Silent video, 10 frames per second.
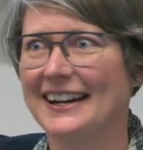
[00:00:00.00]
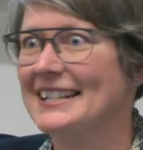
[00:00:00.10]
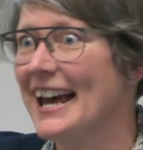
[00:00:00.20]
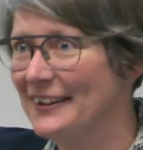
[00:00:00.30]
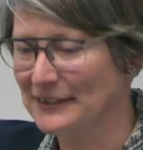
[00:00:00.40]

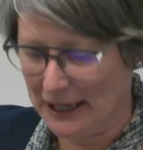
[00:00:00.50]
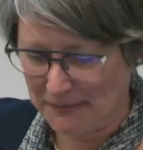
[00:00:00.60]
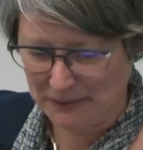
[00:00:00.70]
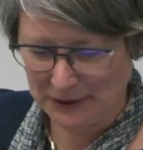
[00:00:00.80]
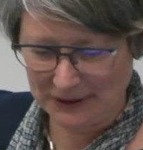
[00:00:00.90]
town
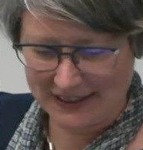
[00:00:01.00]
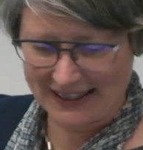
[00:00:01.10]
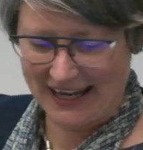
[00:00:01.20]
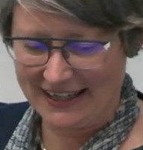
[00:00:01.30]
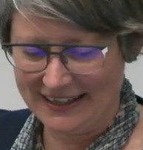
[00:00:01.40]
gumboots
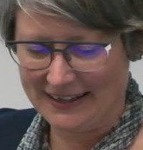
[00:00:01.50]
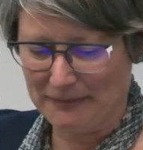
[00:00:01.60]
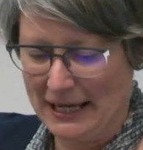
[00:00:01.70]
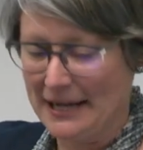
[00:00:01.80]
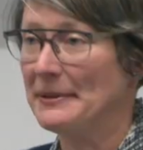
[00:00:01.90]
and
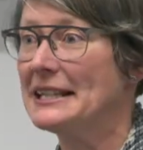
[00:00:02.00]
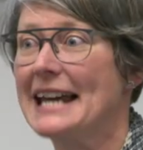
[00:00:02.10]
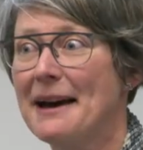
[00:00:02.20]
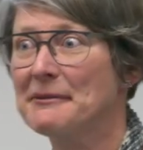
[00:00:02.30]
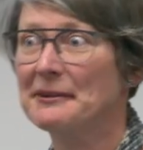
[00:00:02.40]
being a bit
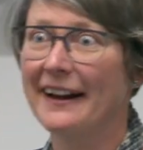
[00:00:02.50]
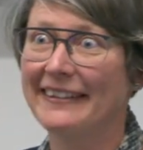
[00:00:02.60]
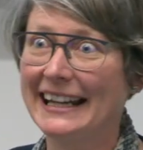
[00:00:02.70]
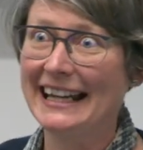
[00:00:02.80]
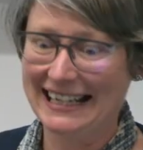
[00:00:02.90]
damp
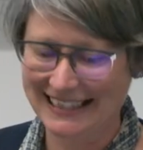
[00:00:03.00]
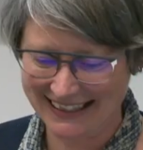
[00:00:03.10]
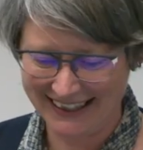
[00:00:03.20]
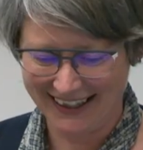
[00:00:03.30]
around the knees.